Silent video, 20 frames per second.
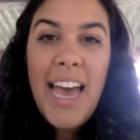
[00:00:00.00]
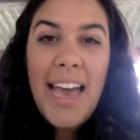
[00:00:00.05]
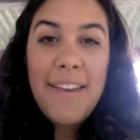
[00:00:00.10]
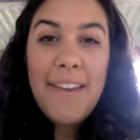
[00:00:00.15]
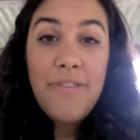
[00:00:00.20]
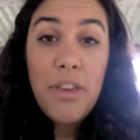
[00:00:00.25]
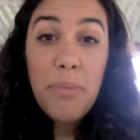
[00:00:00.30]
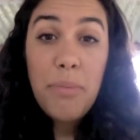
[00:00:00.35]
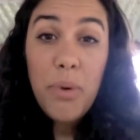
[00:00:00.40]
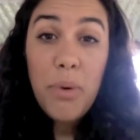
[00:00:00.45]

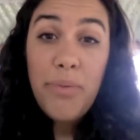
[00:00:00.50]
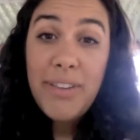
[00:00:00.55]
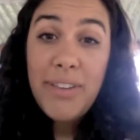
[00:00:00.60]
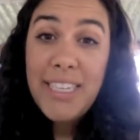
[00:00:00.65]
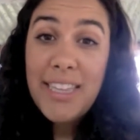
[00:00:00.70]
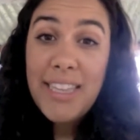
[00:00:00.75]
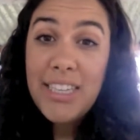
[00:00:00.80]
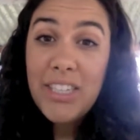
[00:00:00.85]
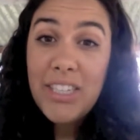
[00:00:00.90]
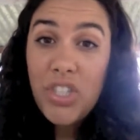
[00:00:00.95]
If you move
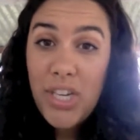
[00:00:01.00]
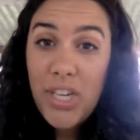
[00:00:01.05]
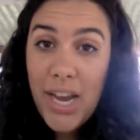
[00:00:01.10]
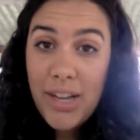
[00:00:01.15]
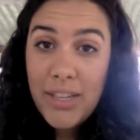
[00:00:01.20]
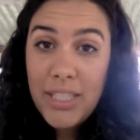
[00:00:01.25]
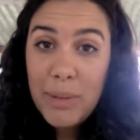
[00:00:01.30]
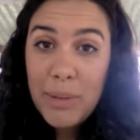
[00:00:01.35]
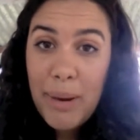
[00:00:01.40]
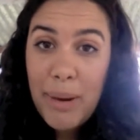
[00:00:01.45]
into the
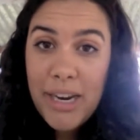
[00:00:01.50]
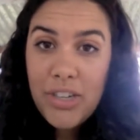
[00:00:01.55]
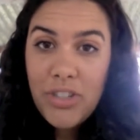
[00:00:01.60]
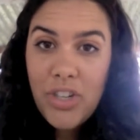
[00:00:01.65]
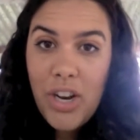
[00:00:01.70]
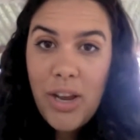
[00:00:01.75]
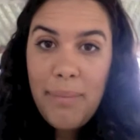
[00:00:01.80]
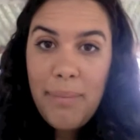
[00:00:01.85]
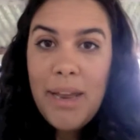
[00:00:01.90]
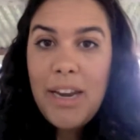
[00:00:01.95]
gel
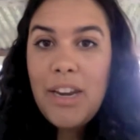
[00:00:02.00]
spectrum